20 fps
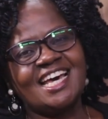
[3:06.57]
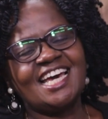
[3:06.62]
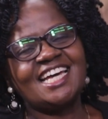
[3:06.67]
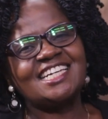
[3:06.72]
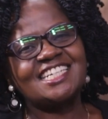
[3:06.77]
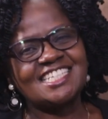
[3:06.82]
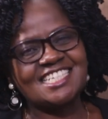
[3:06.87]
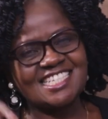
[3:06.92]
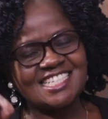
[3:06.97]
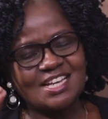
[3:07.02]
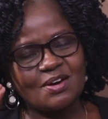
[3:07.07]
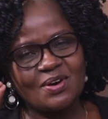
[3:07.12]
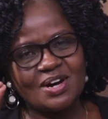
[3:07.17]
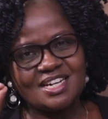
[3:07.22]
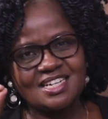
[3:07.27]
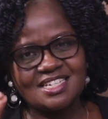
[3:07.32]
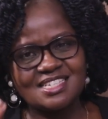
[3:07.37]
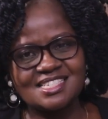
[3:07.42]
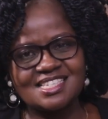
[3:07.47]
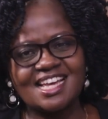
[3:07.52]
and it is
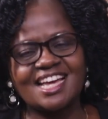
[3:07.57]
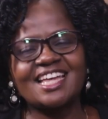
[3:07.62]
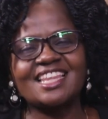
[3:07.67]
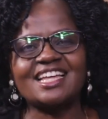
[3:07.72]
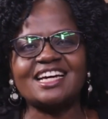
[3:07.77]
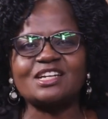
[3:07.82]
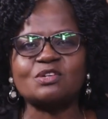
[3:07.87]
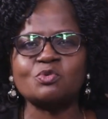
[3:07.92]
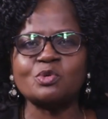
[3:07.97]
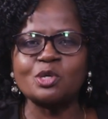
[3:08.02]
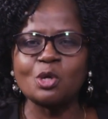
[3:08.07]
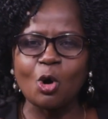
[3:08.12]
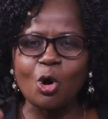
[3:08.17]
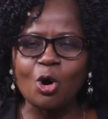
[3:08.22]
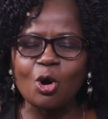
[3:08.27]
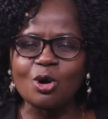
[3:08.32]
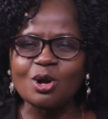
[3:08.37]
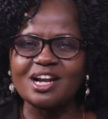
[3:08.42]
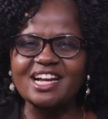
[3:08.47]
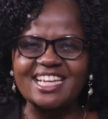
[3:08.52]
our desire that we
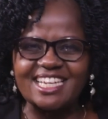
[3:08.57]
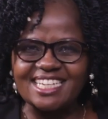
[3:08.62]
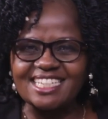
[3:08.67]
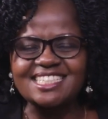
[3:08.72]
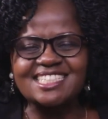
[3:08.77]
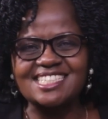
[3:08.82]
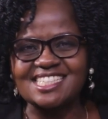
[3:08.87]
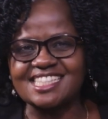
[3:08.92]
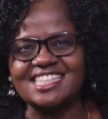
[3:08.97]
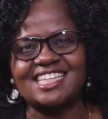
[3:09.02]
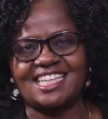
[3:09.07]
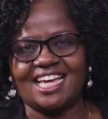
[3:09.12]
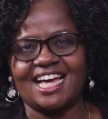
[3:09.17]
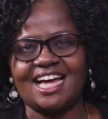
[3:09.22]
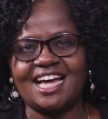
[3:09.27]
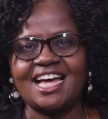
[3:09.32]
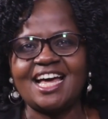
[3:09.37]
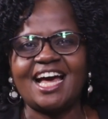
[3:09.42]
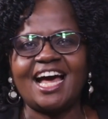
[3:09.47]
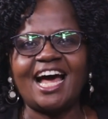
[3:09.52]
all get there